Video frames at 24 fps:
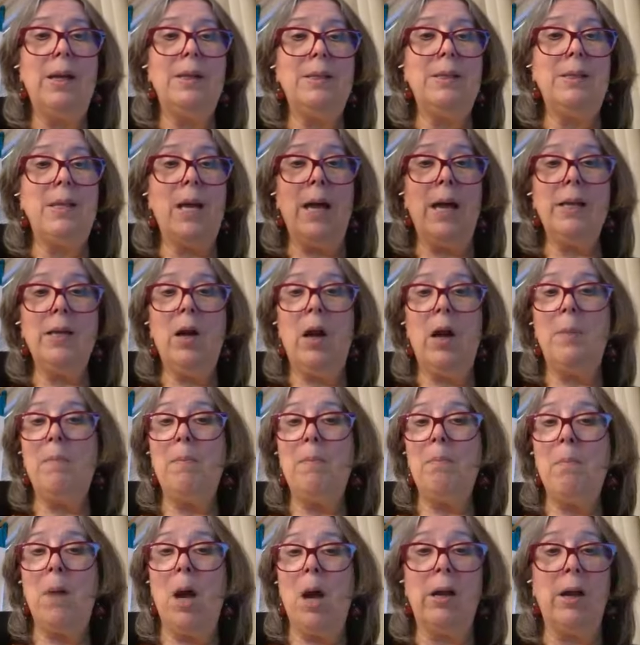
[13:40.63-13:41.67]

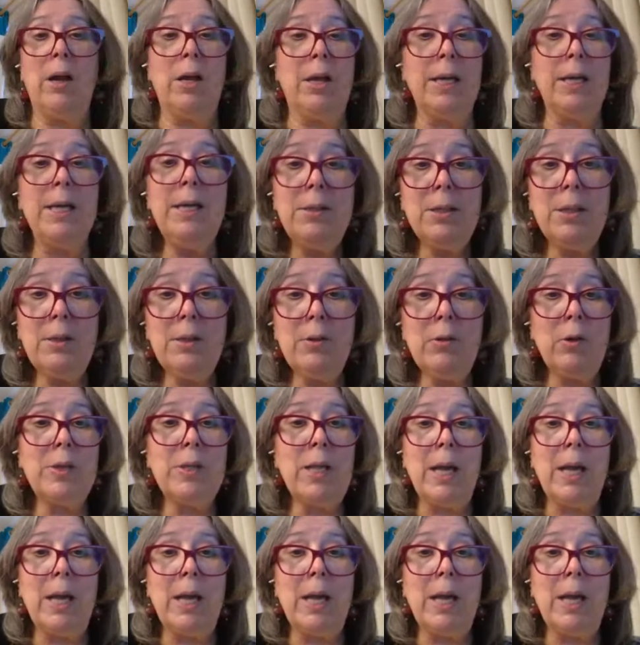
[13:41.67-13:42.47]
diamargariton or